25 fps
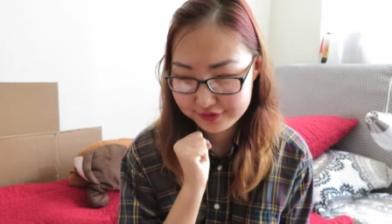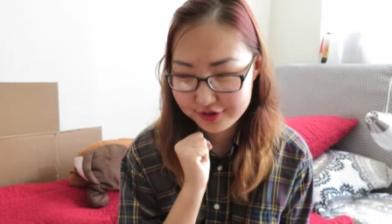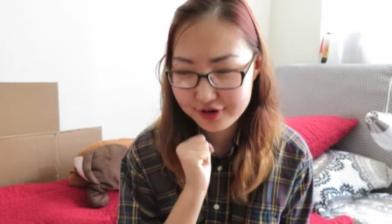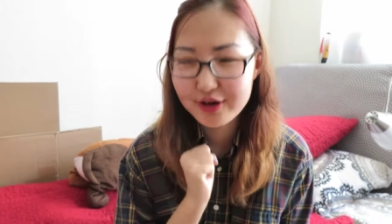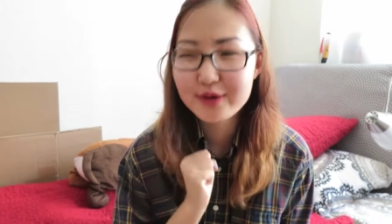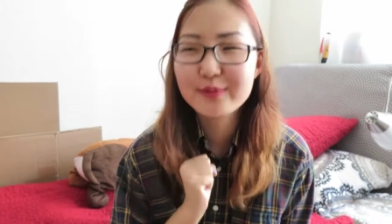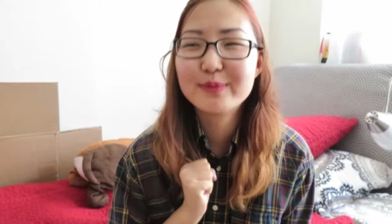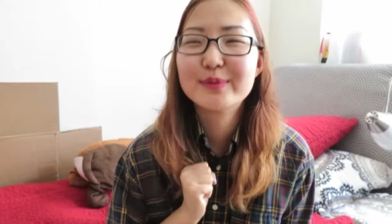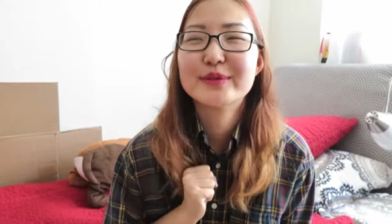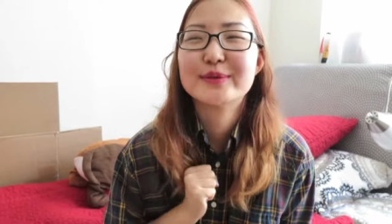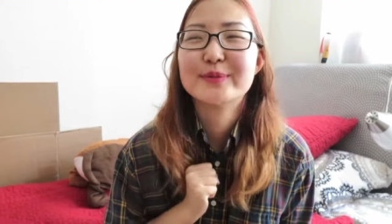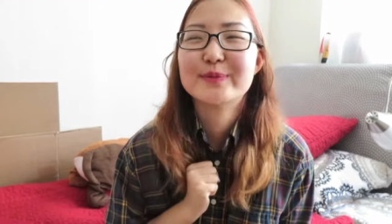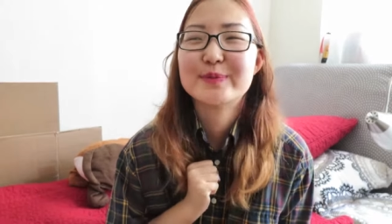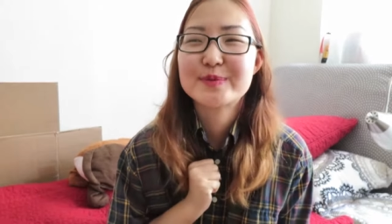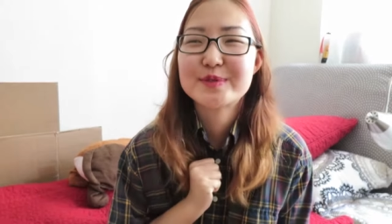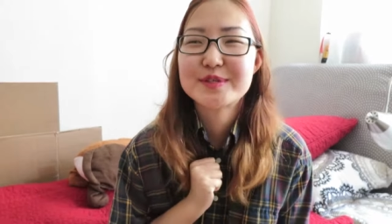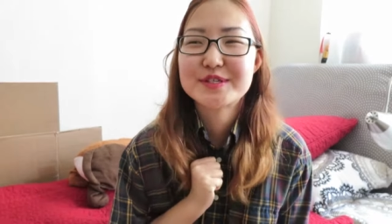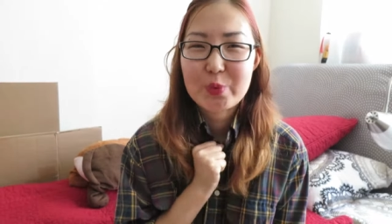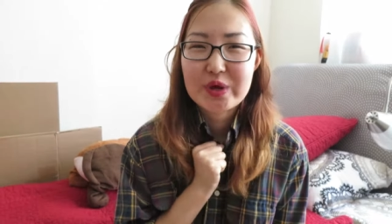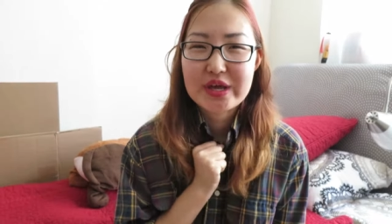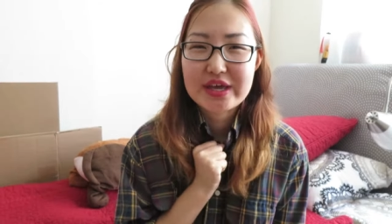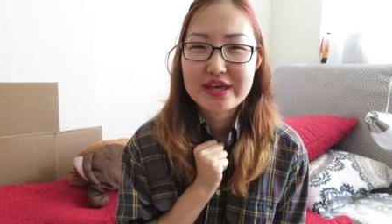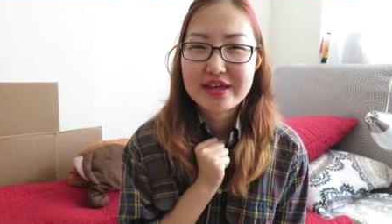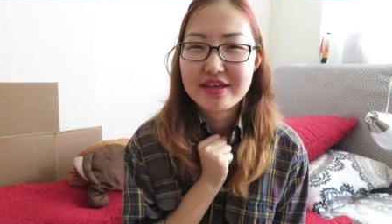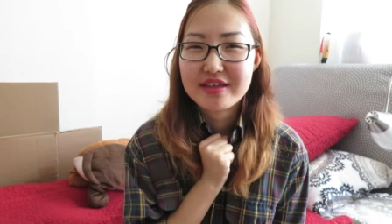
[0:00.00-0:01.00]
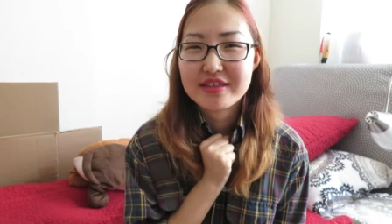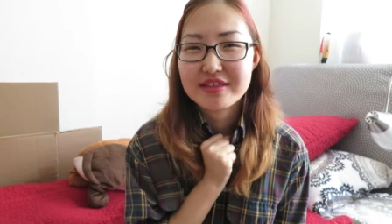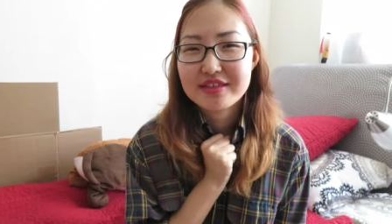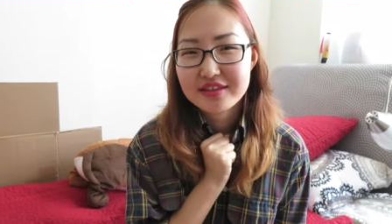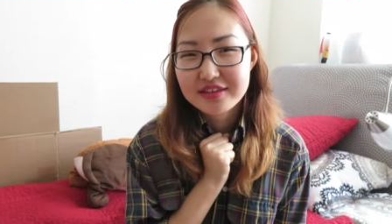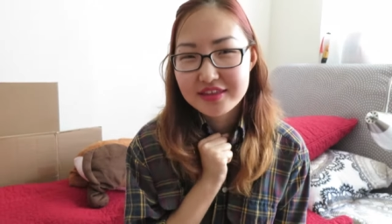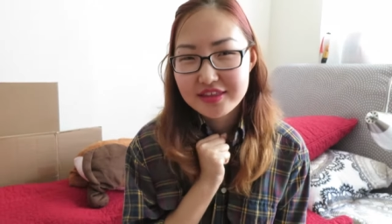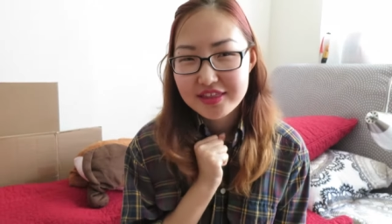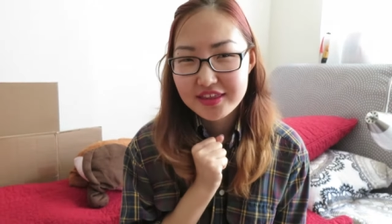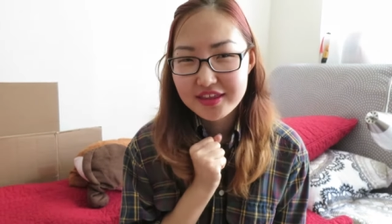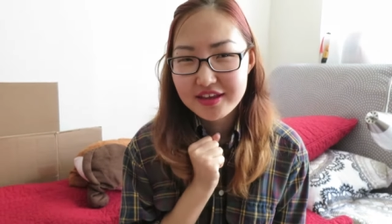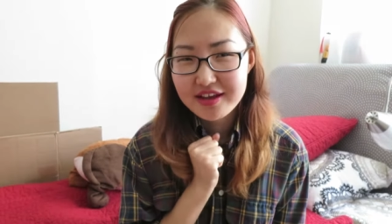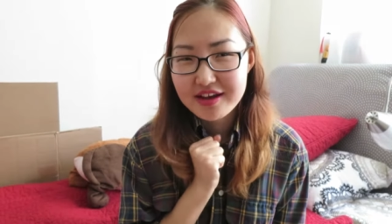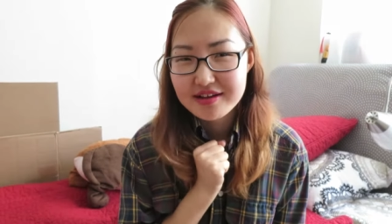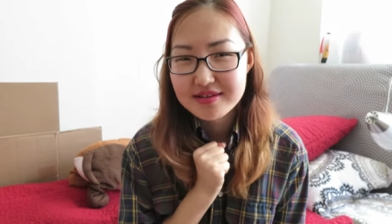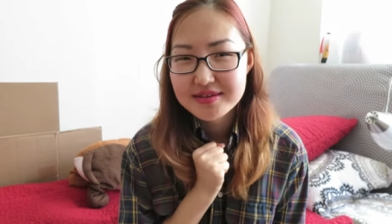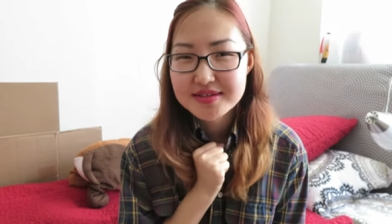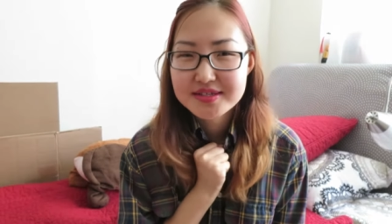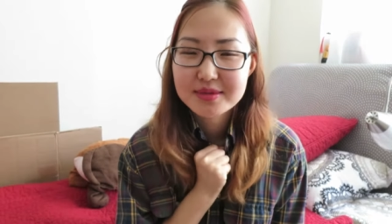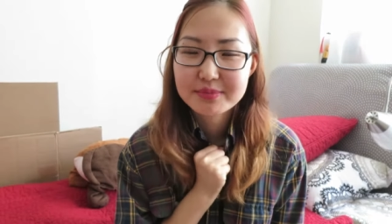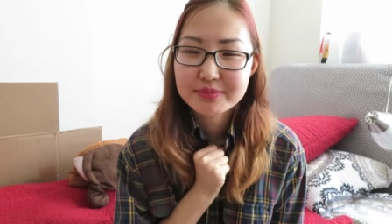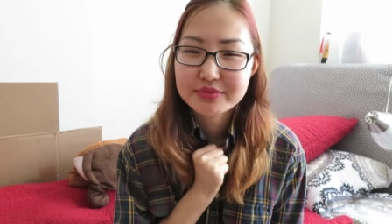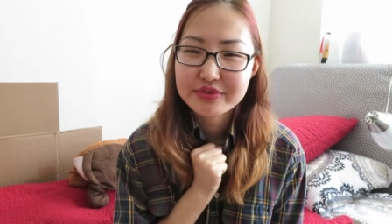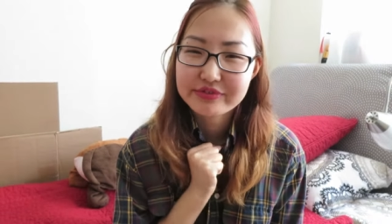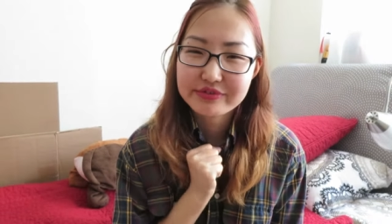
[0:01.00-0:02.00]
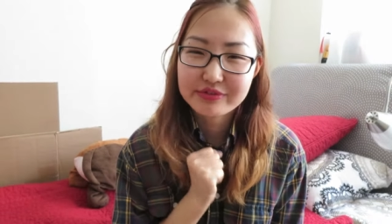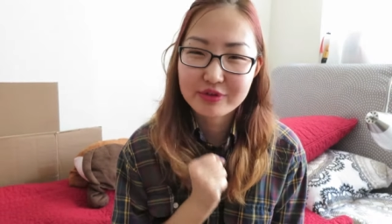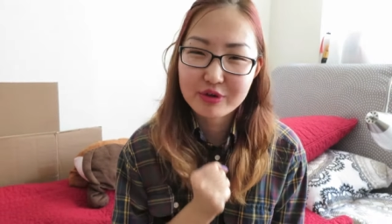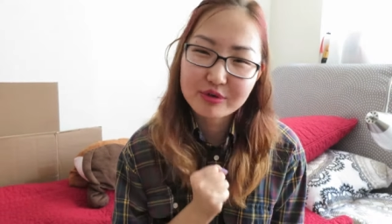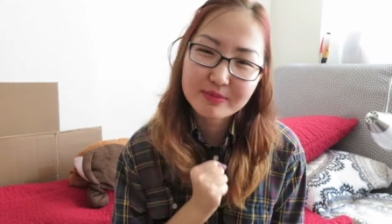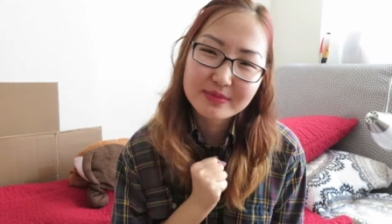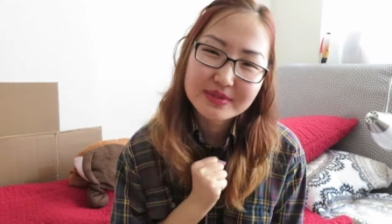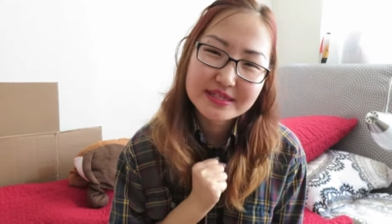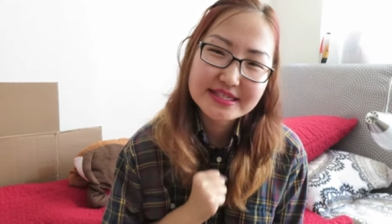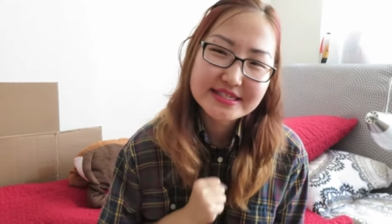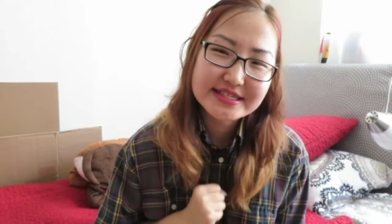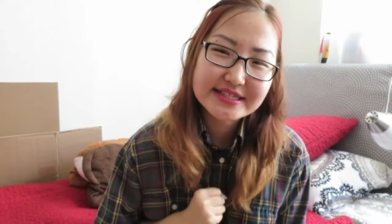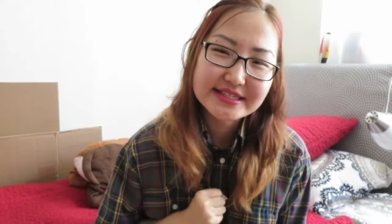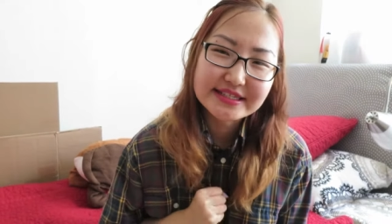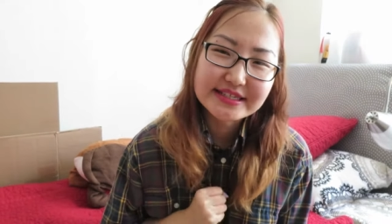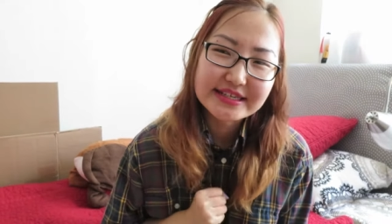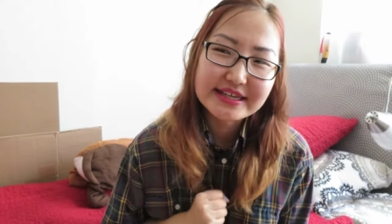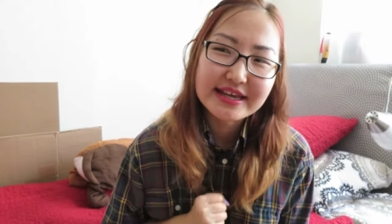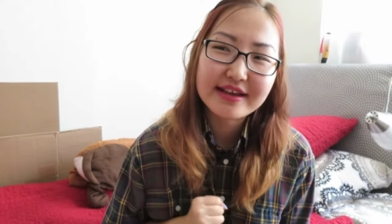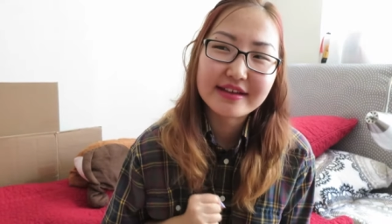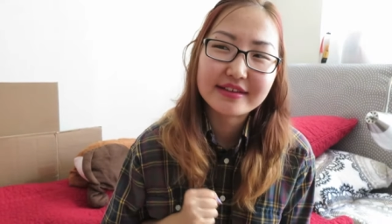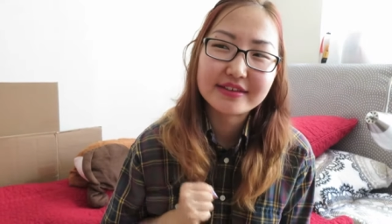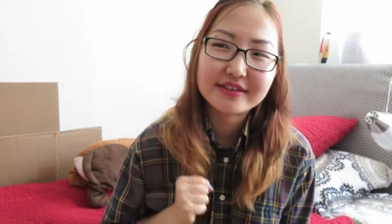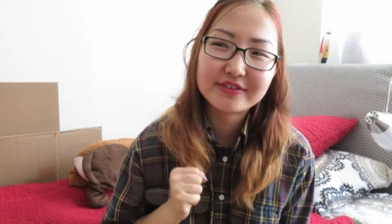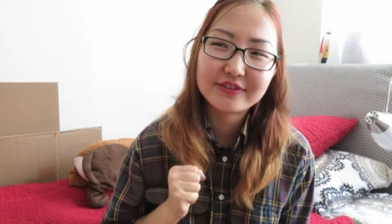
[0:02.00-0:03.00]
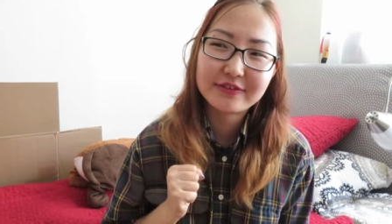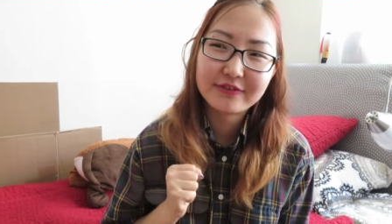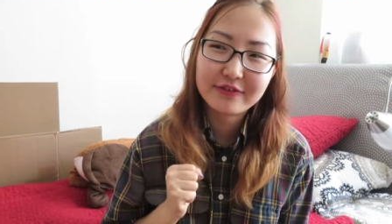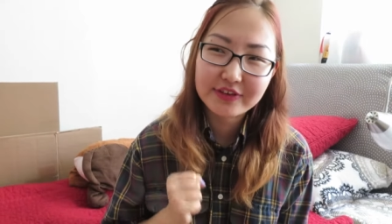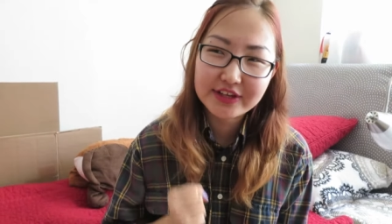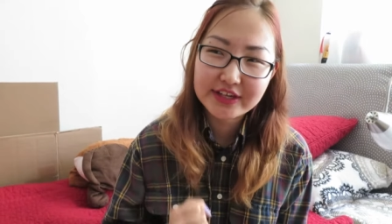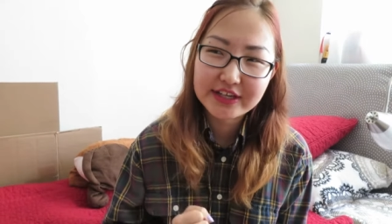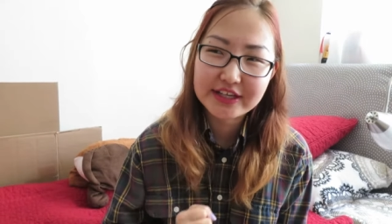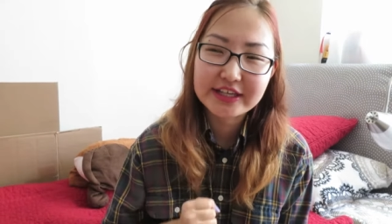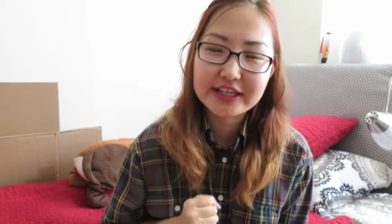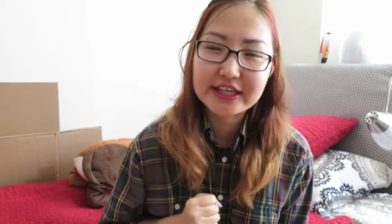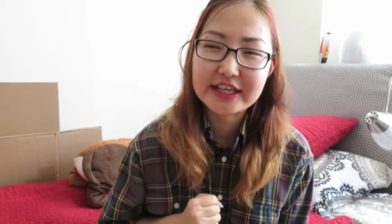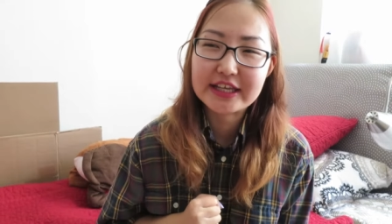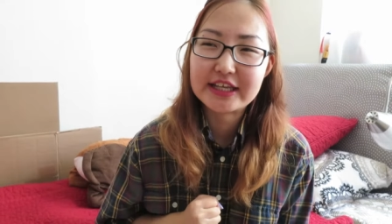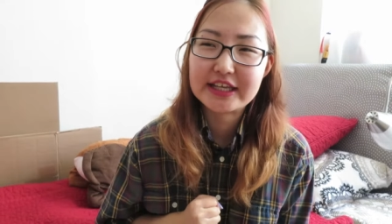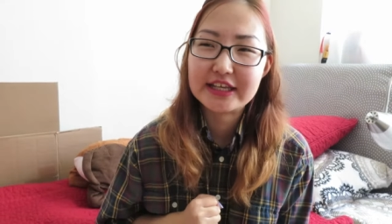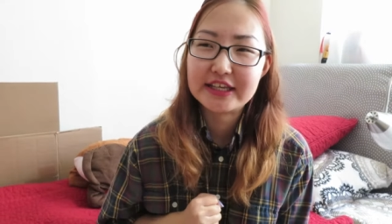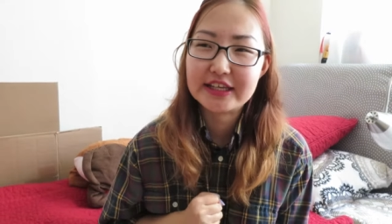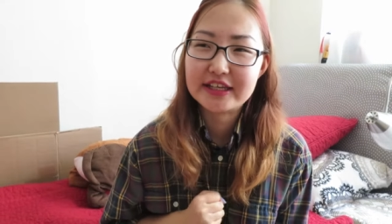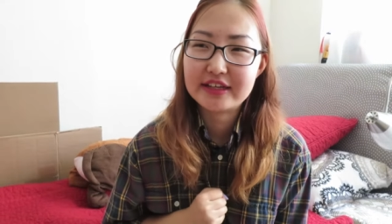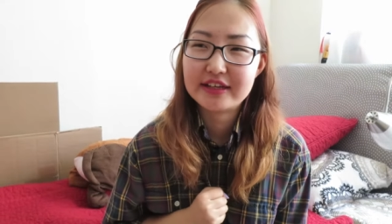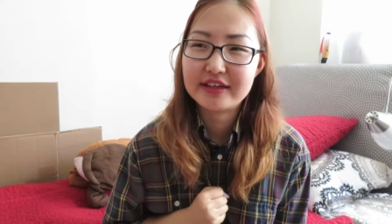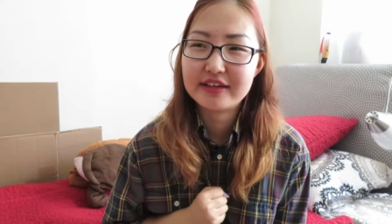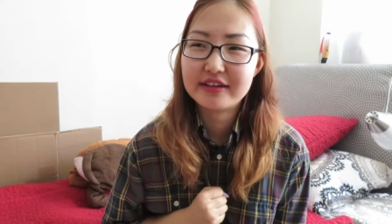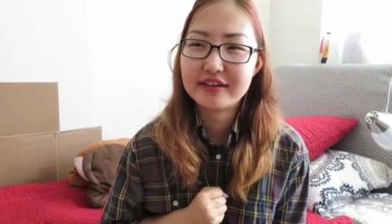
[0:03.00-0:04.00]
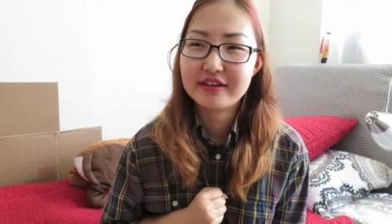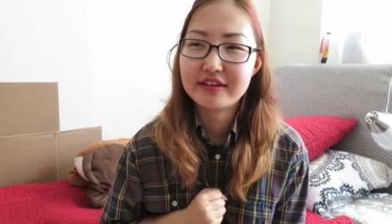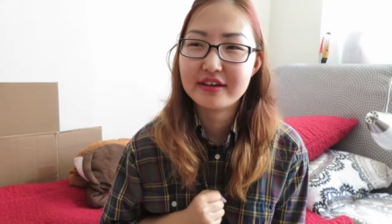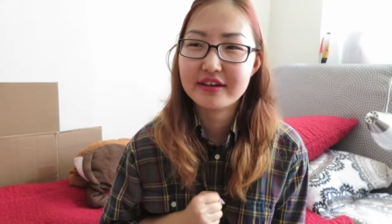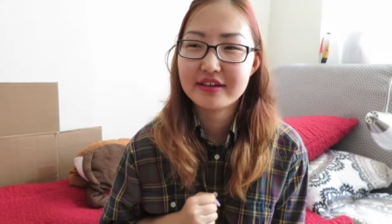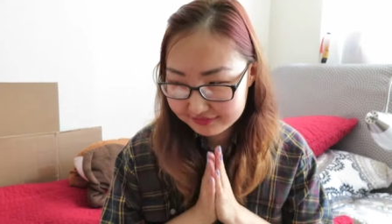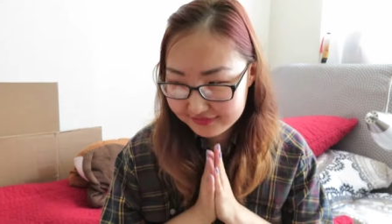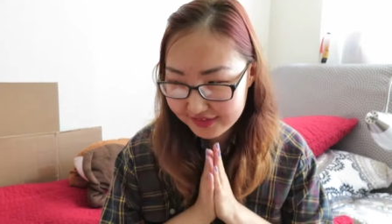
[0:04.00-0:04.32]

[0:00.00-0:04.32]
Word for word: problems with the concept of normalcy and fitting in.